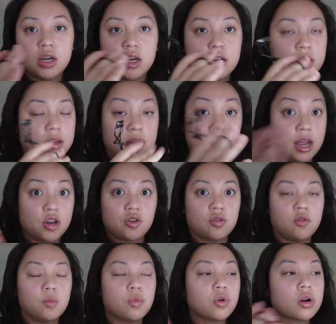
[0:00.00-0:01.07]
because the national
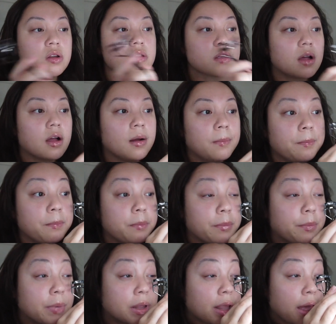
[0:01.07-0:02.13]
boards,
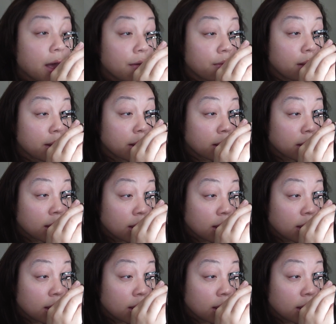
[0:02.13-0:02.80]
but they have like